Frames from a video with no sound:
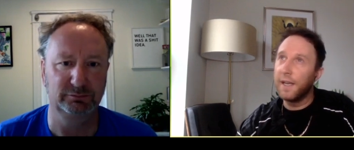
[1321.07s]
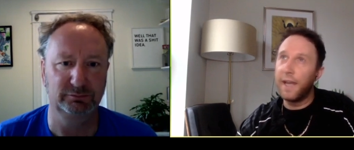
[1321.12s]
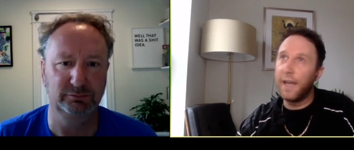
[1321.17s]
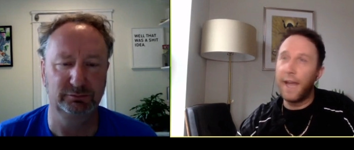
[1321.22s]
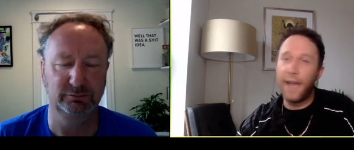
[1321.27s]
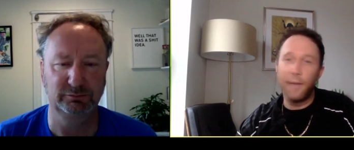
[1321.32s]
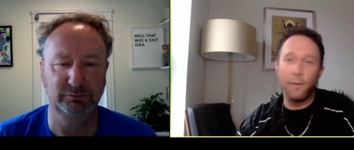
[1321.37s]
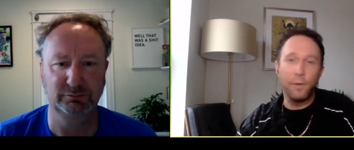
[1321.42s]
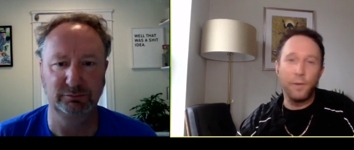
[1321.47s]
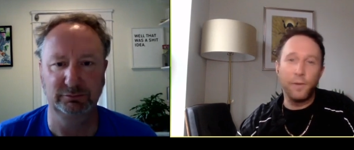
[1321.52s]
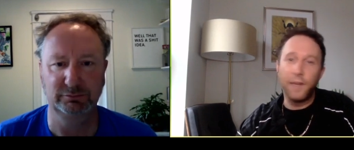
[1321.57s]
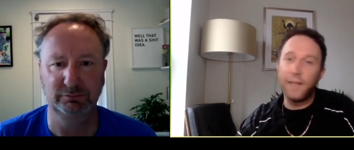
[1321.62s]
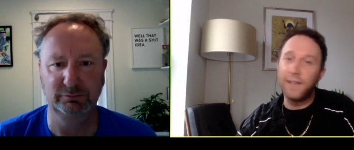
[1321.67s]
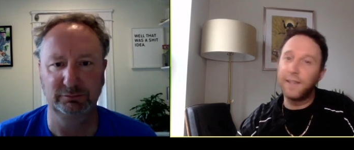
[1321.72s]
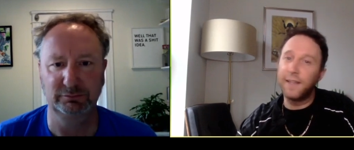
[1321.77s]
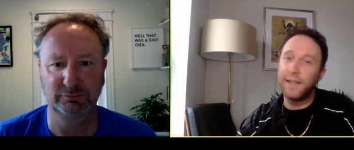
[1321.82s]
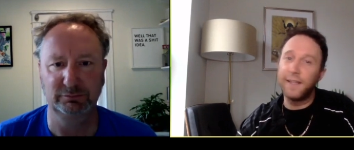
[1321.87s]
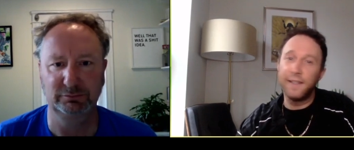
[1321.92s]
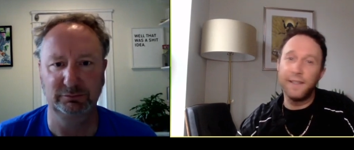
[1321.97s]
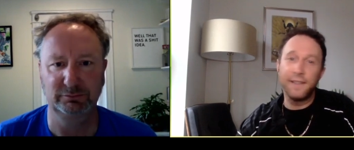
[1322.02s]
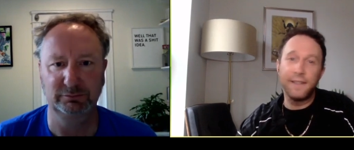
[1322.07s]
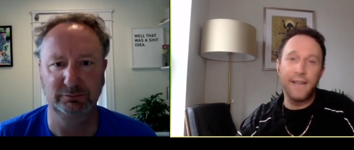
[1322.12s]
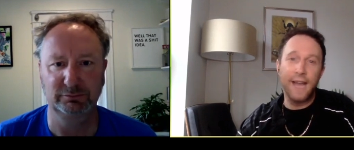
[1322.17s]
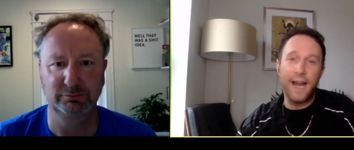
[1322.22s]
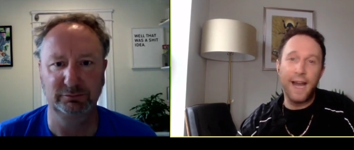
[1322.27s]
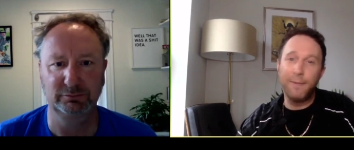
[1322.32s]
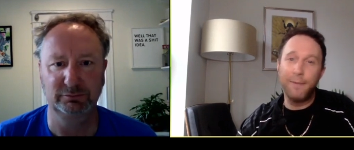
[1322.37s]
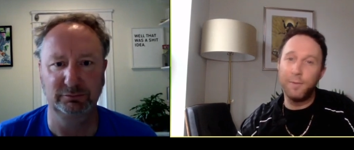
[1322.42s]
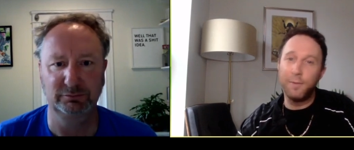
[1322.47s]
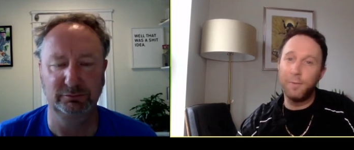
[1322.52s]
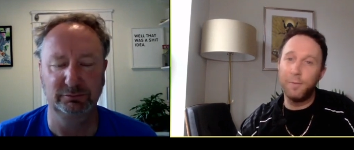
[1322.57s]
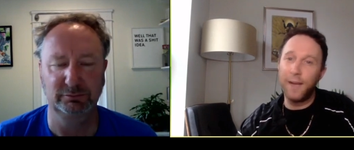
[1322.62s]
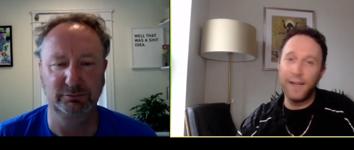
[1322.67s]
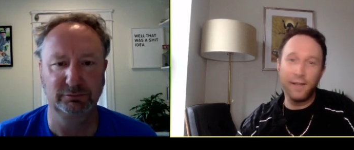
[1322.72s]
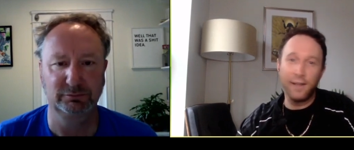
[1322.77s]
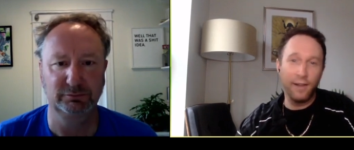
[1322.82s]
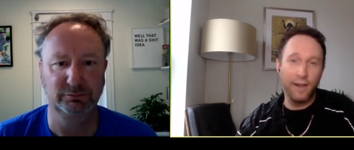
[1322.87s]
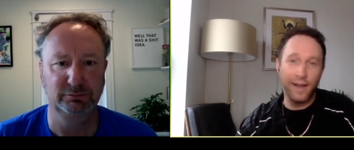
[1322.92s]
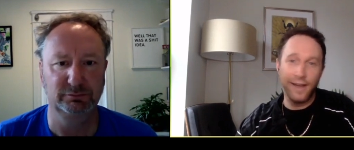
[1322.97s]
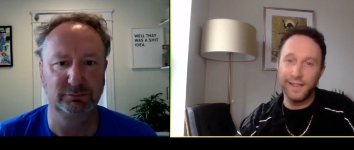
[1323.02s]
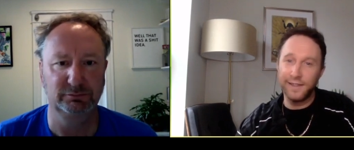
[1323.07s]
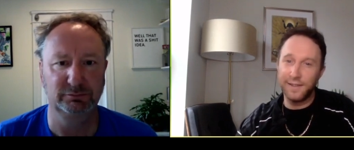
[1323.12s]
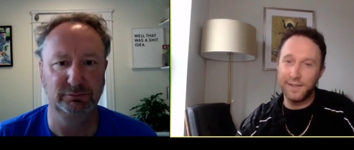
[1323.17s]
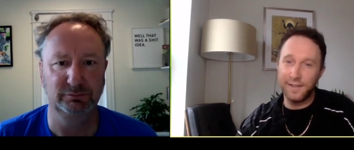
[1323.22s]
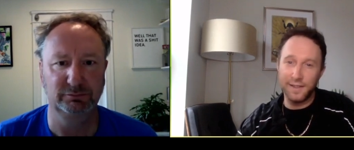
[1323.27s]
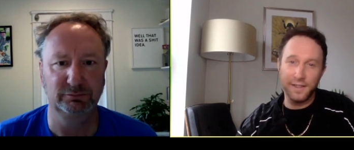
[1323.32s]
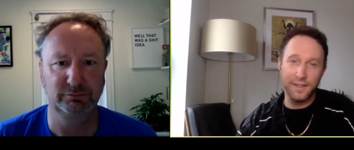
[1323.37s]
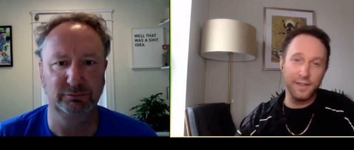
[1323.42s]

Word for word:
Speaker 1: Hey, when things like this happen, my clients see an